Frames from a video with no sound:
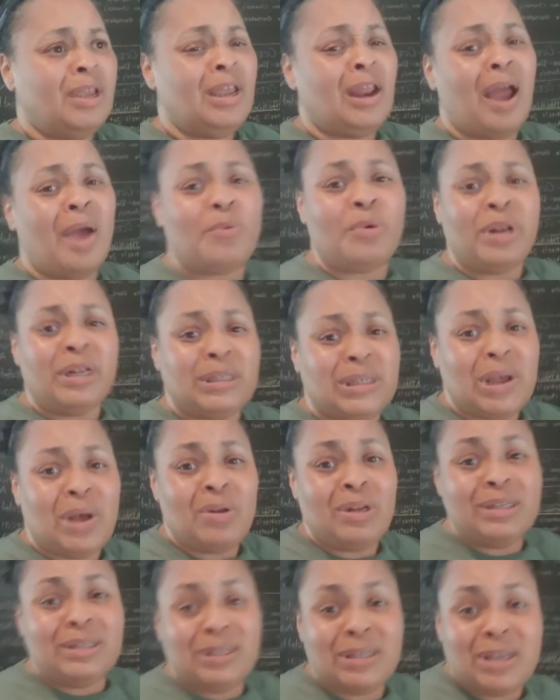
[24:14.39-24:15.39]
He already
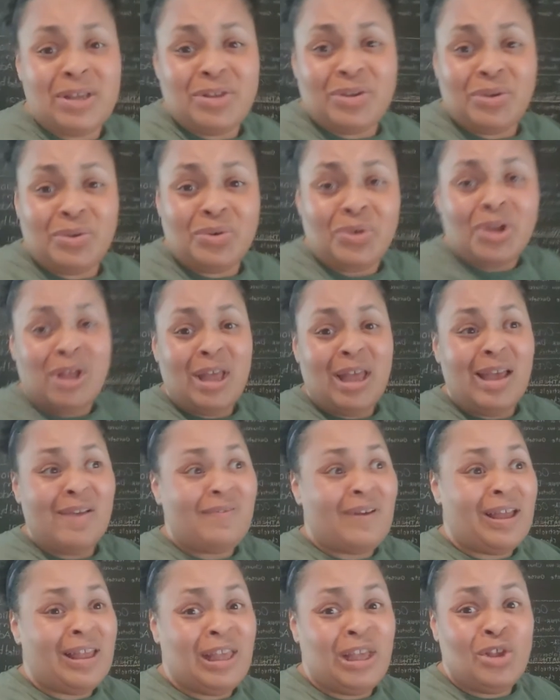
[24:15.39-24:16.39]
told Ezekiel,
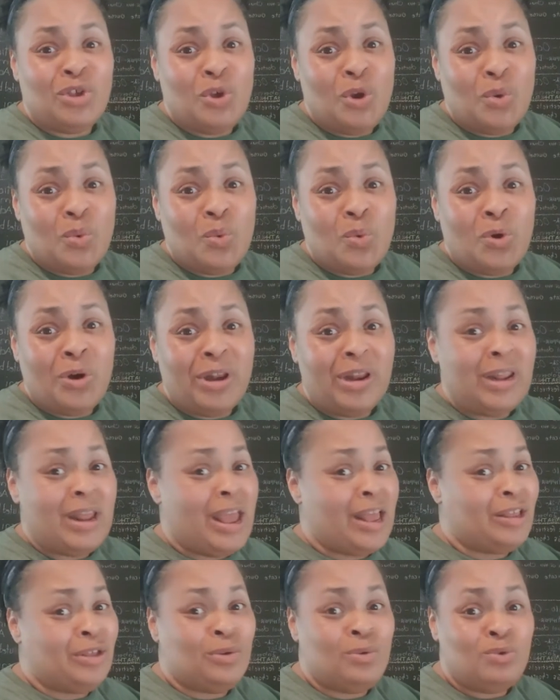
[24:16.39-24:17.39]
if I give you a
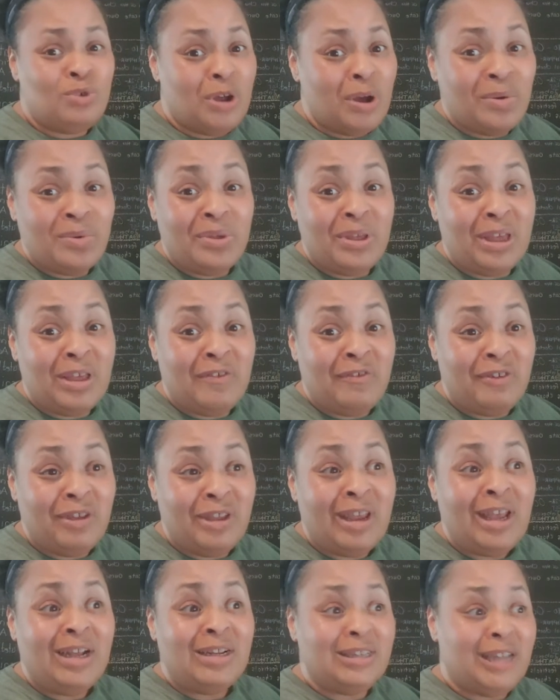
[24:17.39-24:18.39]
warning and you don't give
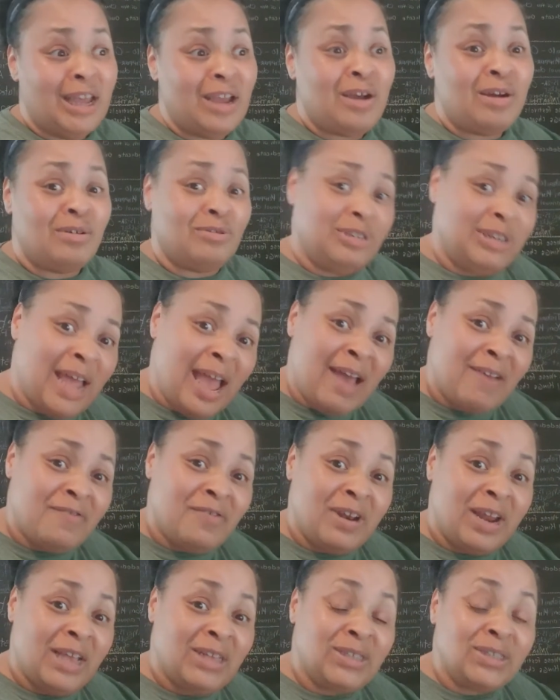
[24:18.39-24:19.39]
it, they're going to die
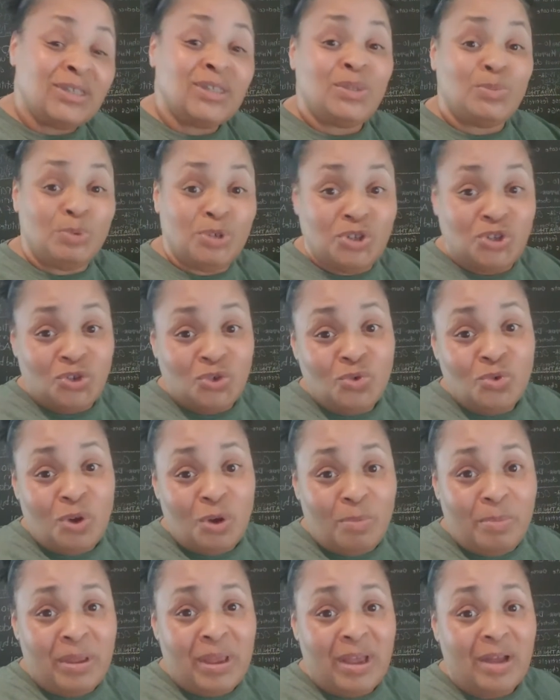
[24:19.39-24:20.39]
for their sins, but you're
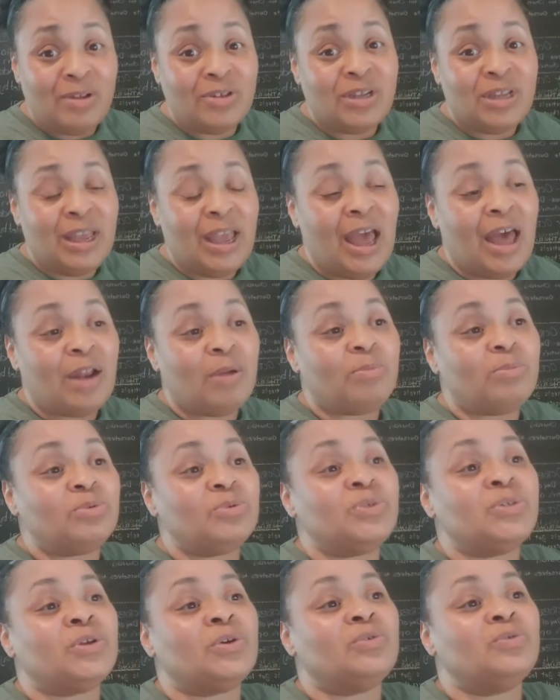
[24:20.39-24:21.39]
going to be held
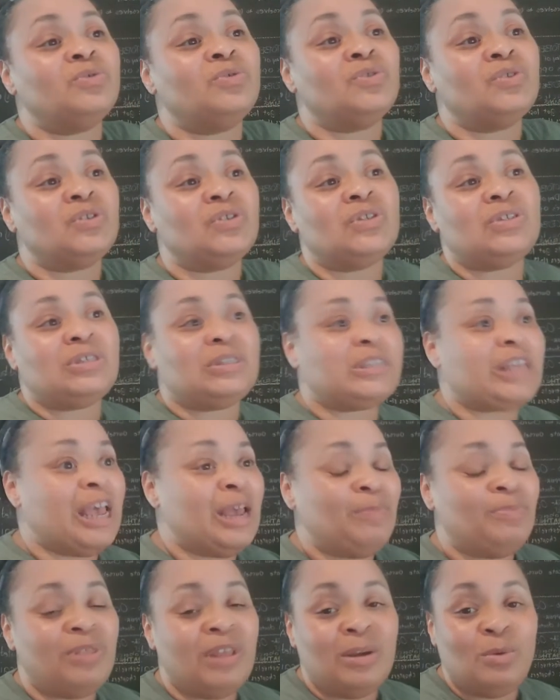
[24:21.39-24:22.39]
accountable. So, the
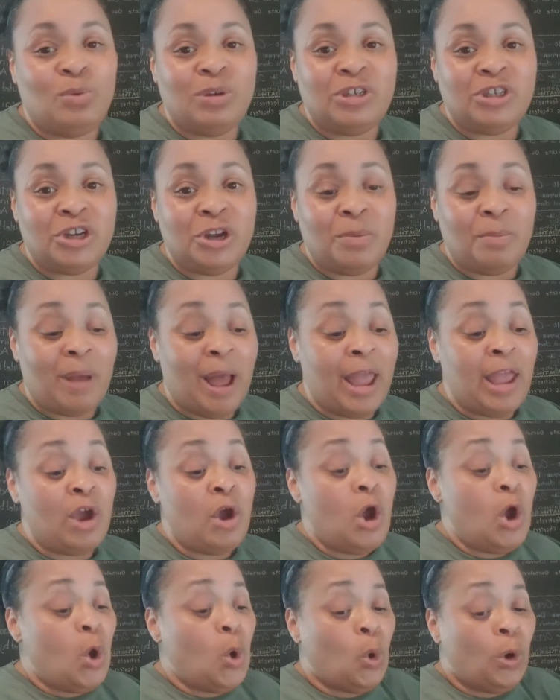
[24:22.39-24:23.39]
same thing with
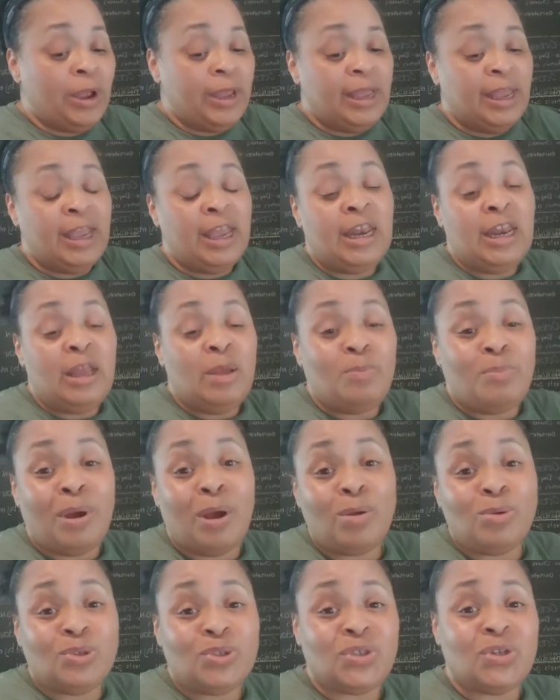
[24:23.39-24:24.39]
Jeremiah or any
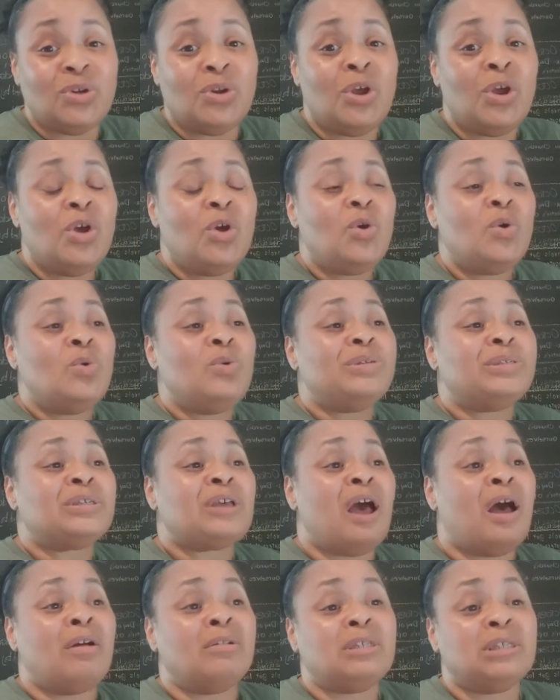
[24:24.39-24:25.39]
person who
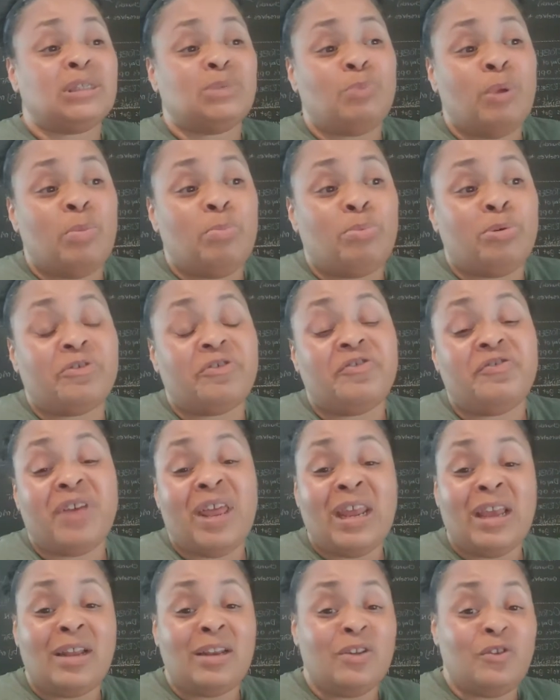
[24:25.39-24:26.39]
is called to speak
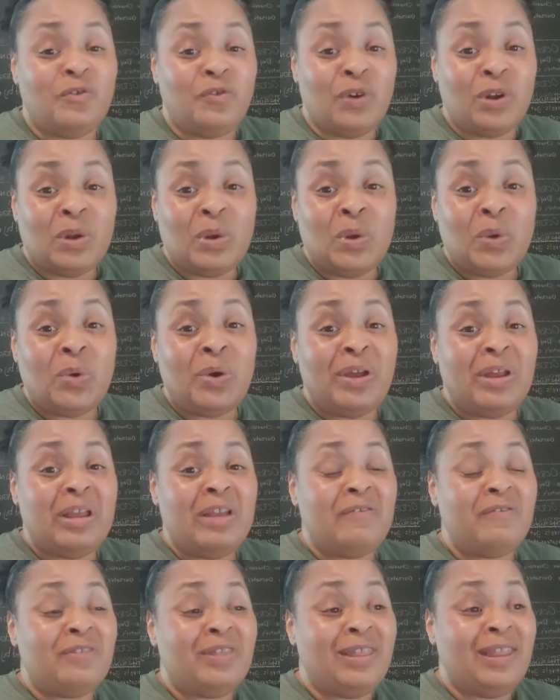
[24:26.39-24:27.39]
prophetically for the
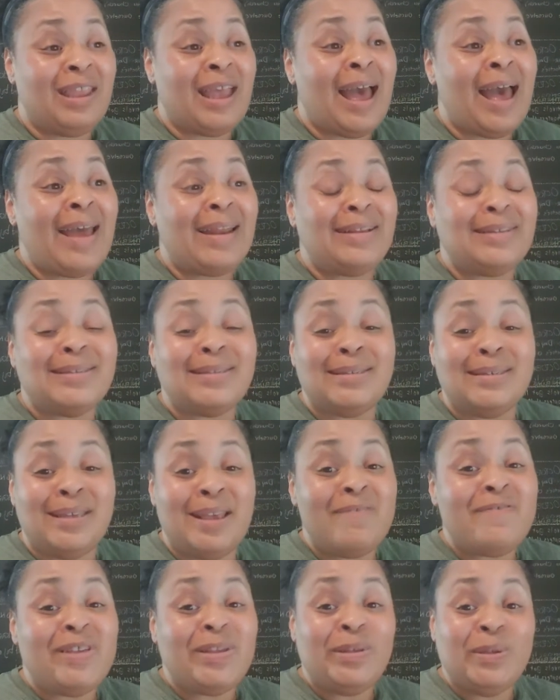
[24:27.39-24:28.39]
Lord. If God is
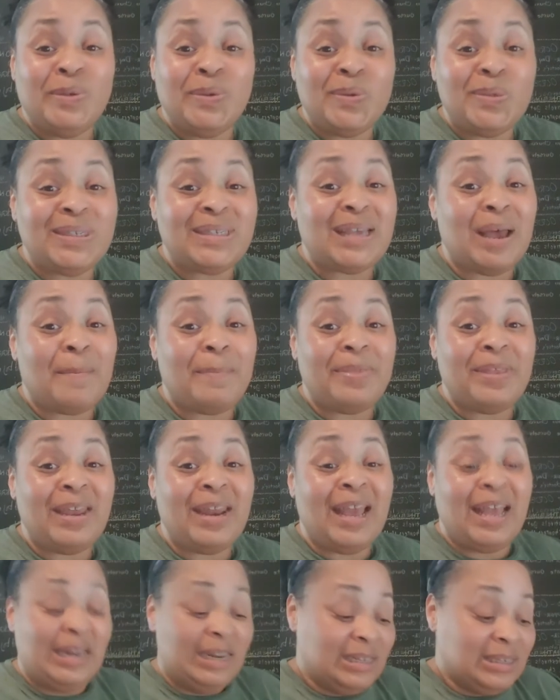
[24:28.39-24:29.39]
giving you
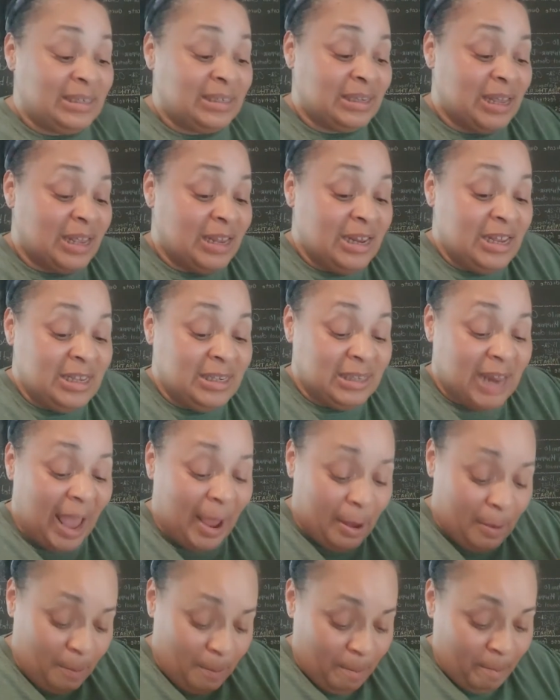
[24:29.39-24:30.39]
something and it's and he's
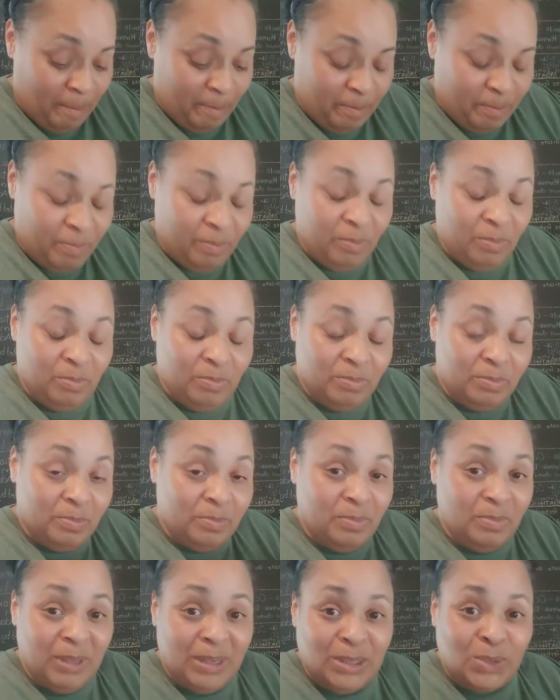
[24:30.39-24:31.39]
like
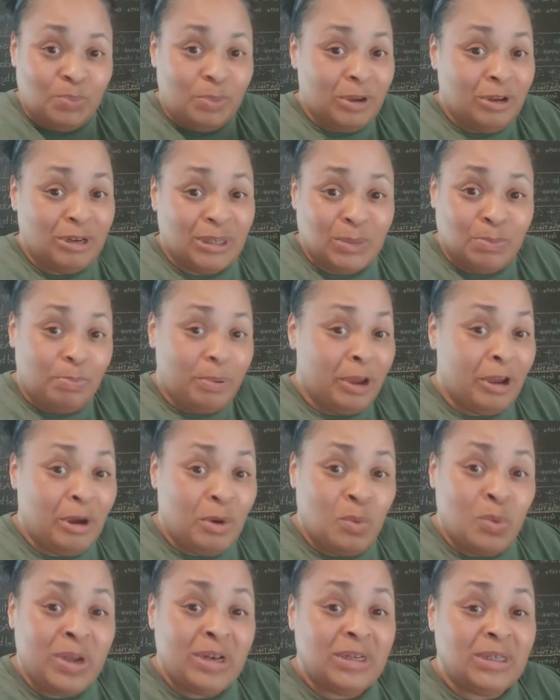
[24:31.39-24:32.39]
his spirit is
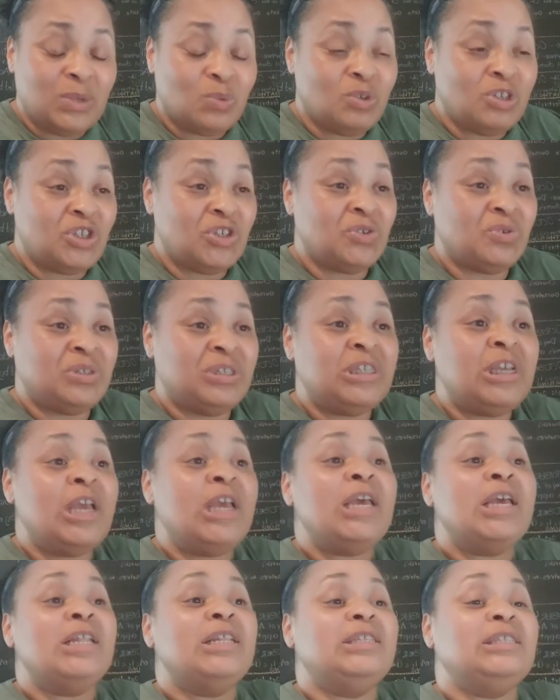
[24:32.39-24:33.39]
bearing witness with you and
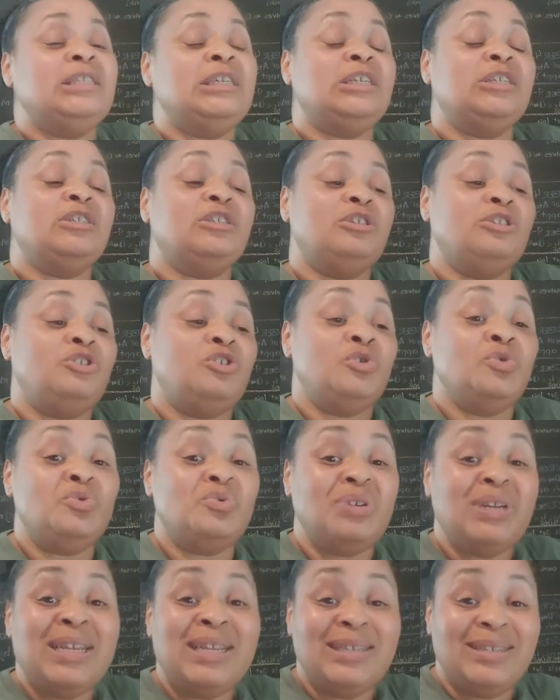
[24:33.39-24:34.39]
then
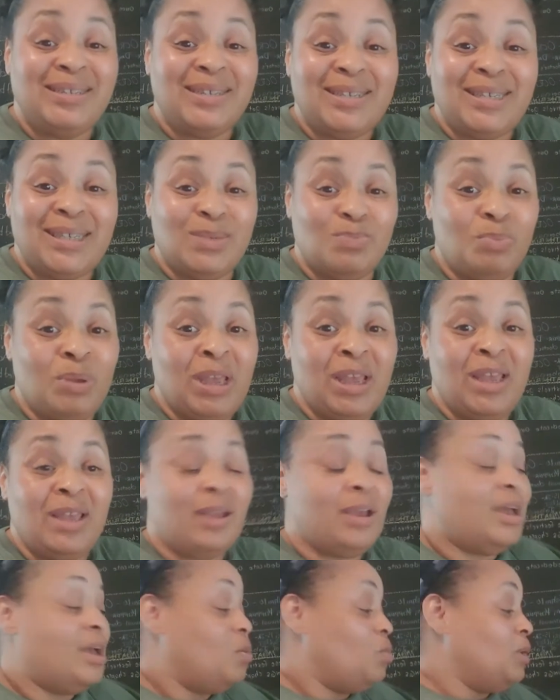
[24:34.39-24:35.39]
you need to
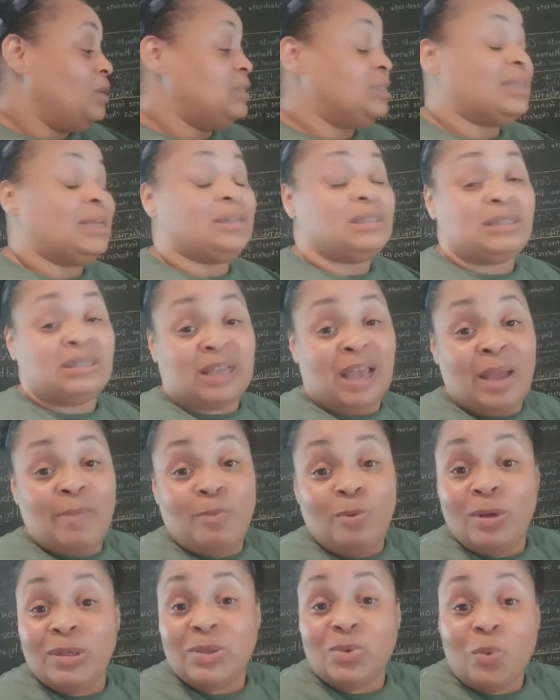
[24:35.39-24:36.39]
speak. What he said,
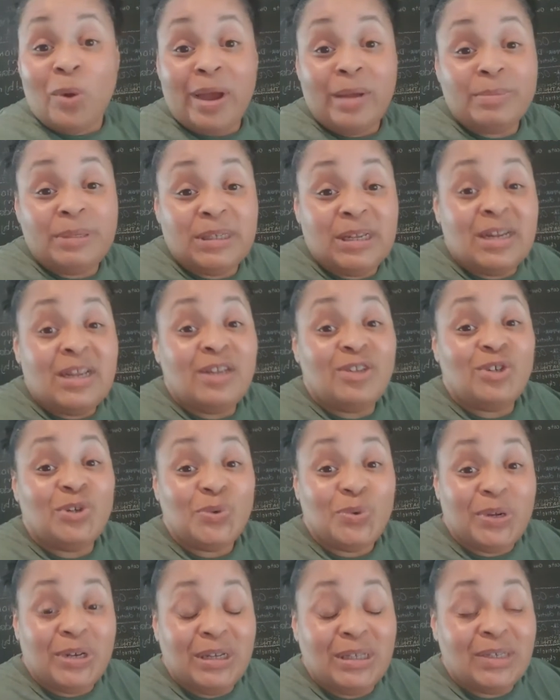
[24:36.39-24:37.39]
same reason why I'm sitting here
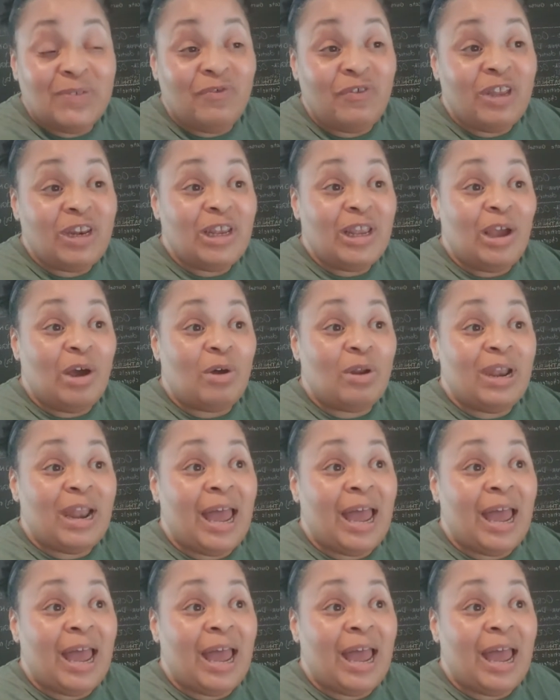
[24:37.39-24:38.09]
doing this video.